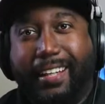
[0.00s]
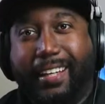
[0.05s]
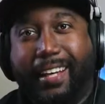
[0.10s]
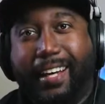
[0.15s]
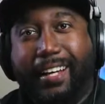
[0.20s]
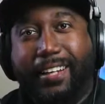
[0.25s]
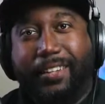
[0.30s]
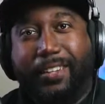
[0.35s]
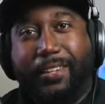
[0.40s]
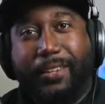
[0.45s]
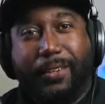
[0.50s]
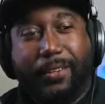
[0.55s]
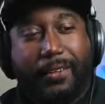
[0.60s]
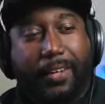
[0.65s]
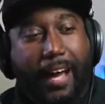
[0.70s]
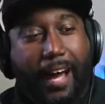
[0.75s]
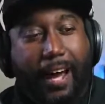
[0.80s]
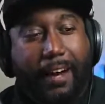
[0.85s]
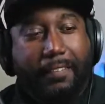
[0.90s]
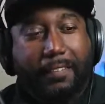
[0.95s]
don't know,
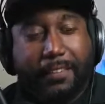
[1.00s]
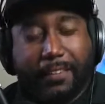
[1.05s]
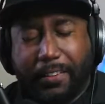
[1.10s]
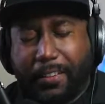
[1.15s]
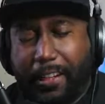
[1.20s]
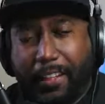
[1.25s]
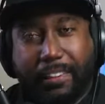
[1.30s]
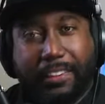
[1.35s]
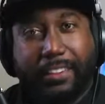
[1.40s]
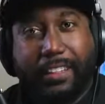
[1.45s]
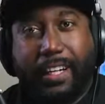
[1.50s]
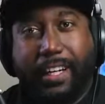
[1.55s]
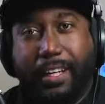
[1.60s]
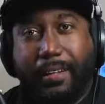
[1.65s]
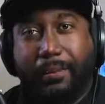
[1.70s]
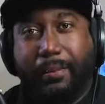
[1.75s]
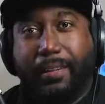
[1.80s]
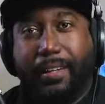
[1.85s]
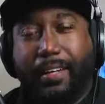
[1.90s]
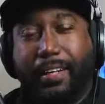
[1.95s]
after
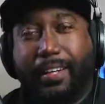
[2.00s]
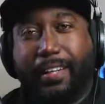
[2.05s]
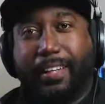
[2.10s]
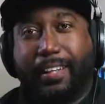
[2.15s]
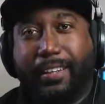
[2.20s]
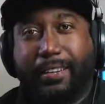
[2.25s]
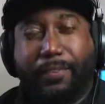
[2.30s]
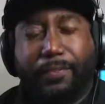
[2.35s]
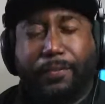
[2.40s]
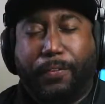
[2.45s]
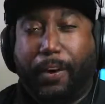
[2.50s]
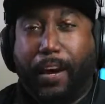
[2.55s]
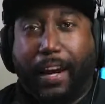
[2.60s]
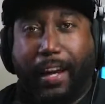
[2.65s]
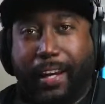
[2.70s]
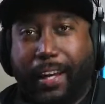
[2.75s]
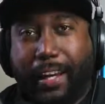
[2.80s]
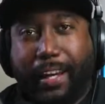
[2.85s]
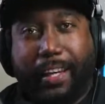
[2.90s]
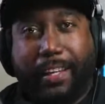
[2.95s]
lunchtime,
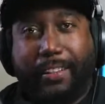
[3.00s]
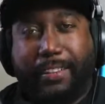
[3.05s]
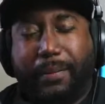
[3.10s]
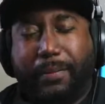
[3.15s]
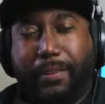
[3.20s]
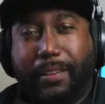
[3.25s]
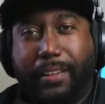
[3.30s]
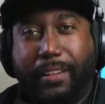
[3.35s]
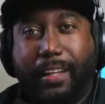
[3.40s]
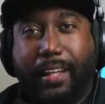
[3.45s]
Friday or something?